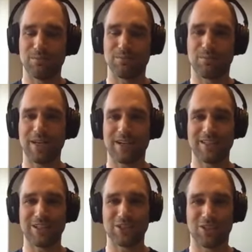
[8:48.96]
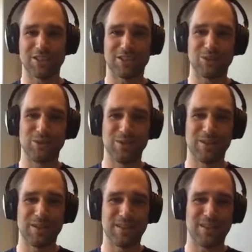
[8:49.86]
migrate this knowledge to
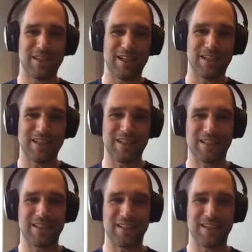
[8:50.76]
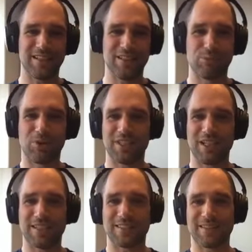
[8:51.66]
a new
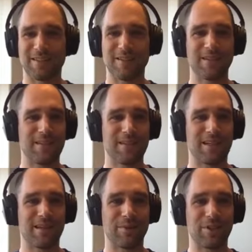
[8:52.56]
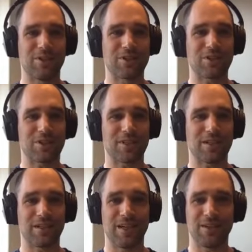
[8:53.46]
project. And because
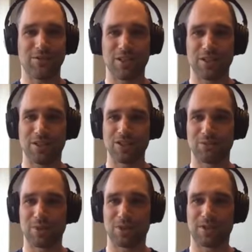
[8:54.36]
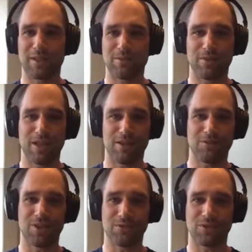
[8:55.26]
every customer can
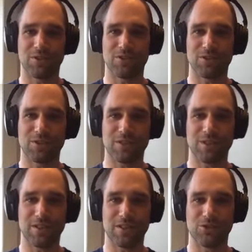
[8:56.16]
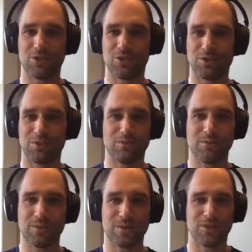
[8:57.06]
have different internal
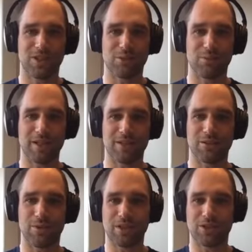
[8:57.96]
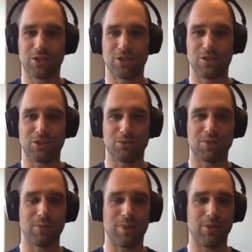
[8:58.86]
setup, like the one customer
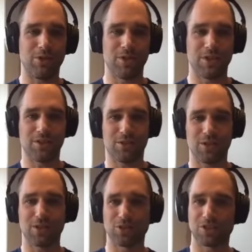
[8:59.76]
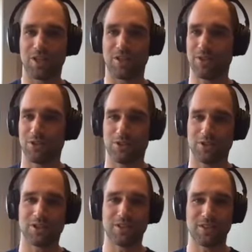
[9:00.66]
is maybe doing Oracle stuff and
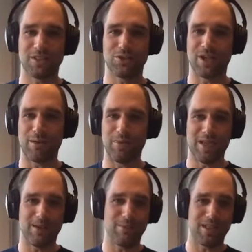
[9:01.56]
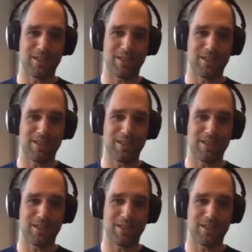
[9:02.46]
others doing IBM and